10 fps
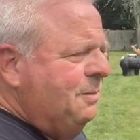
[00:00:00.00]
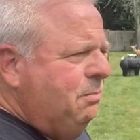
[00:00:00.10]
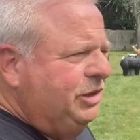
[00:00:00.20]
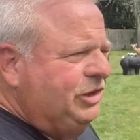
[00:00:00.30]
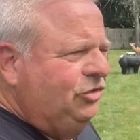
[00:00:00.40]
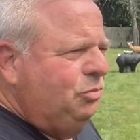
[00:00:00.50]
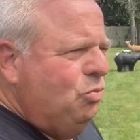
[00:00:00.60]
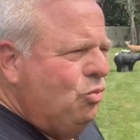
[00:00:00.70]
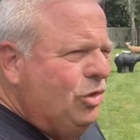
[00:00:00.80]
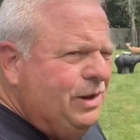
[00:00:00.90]
But there's
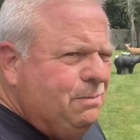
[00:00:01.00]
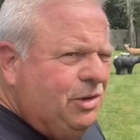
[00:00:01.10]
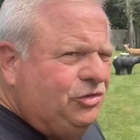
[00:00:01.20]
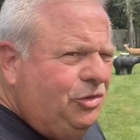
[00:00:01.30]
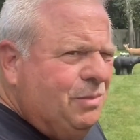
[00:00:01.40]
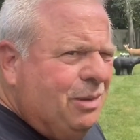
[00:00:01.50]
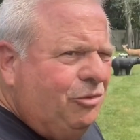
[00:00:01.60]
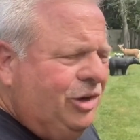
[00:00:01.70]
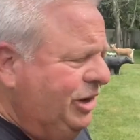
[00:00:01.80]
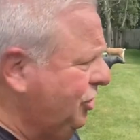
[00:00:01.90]
more than muscle
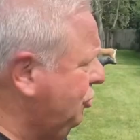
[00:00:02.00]
memory.